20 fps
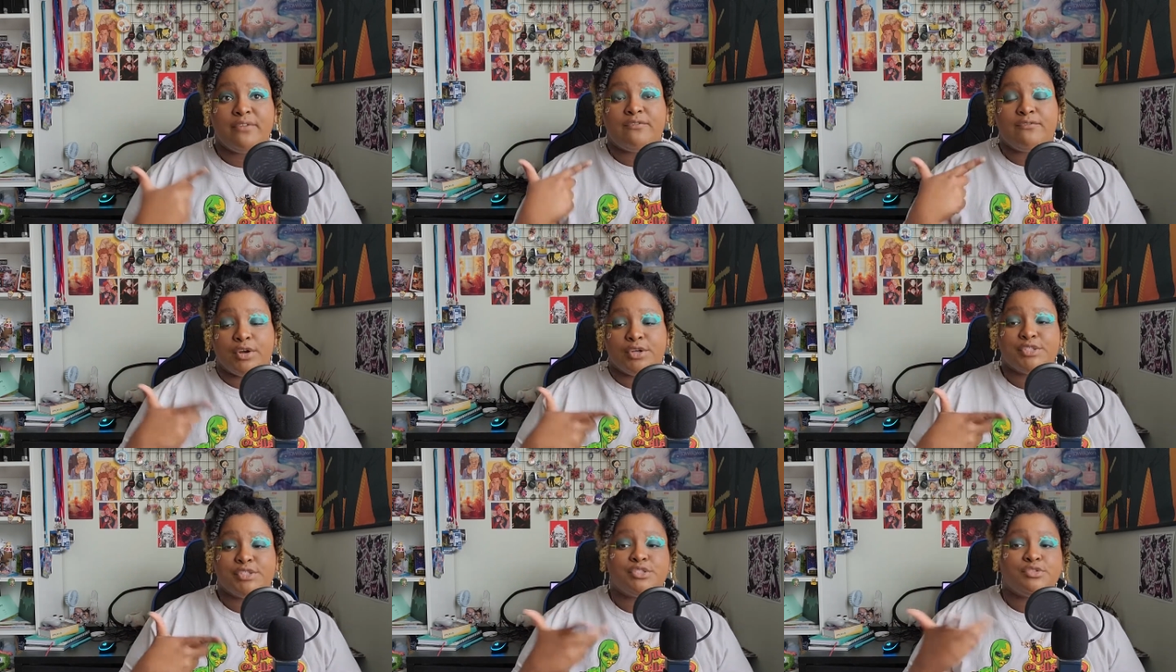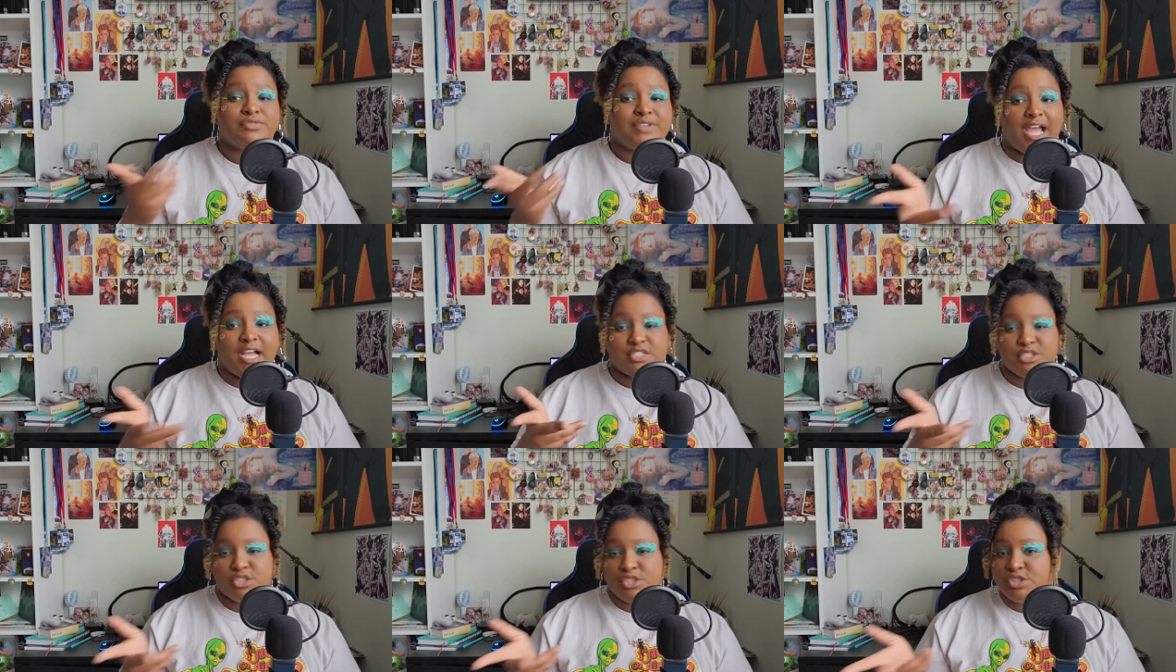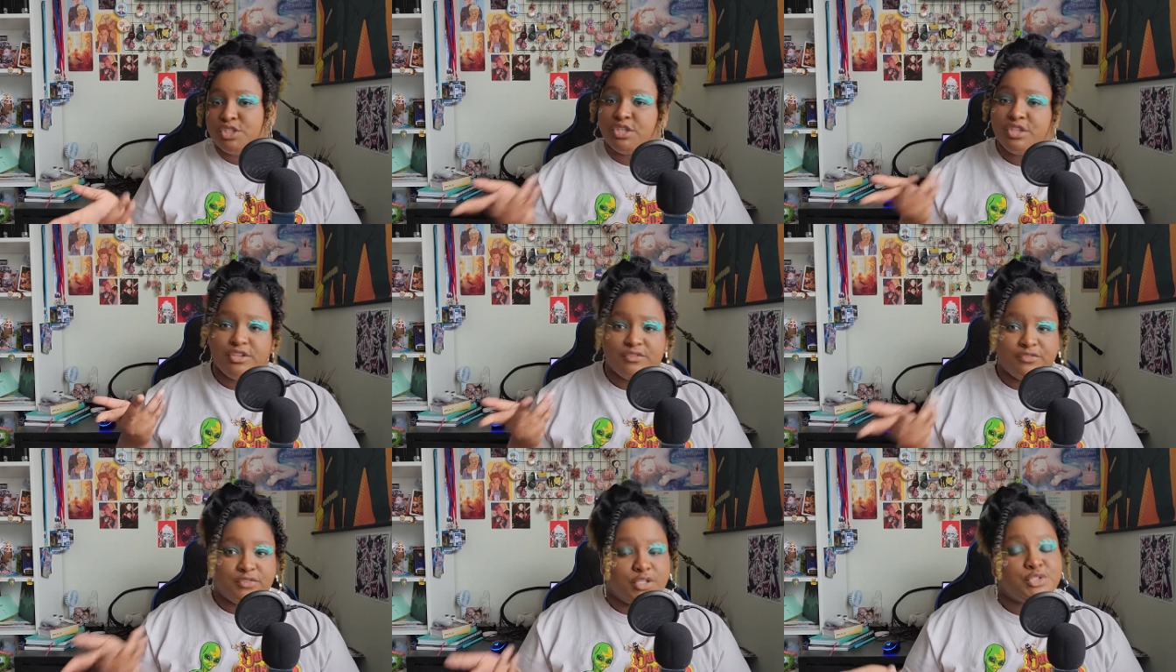first reaction to
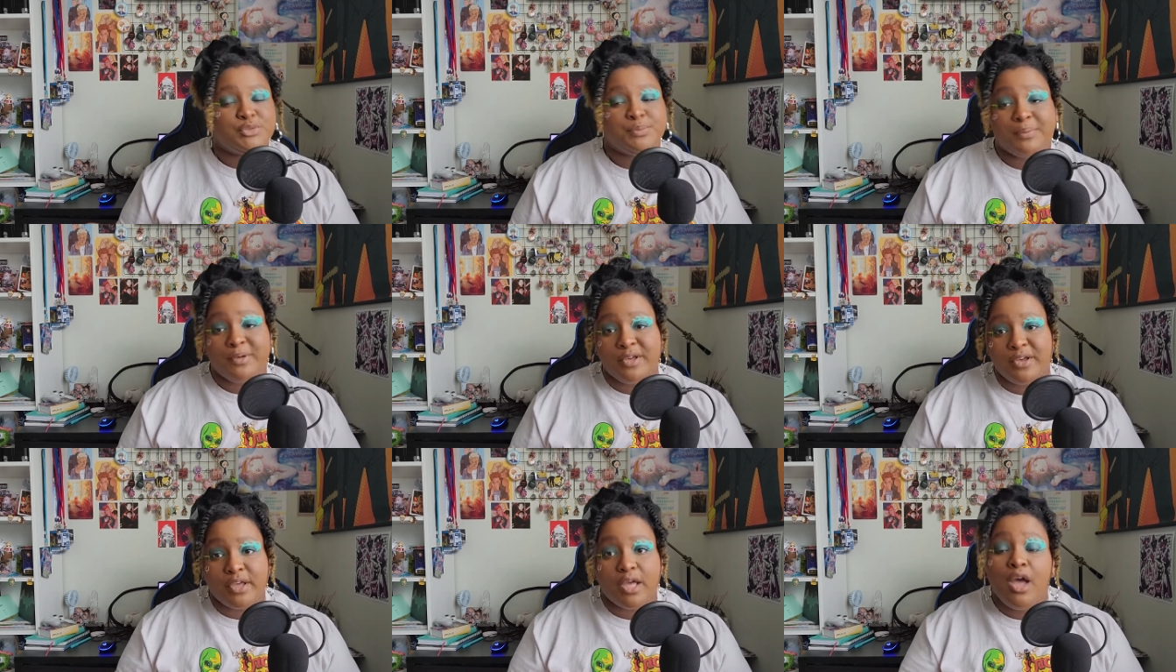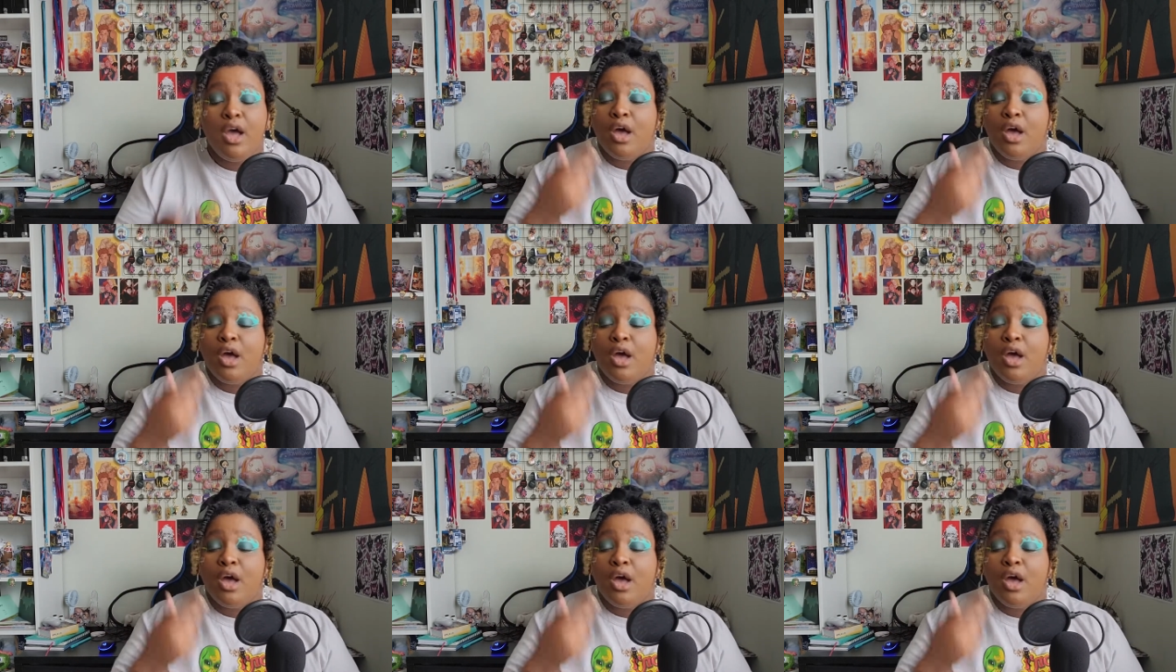the first book.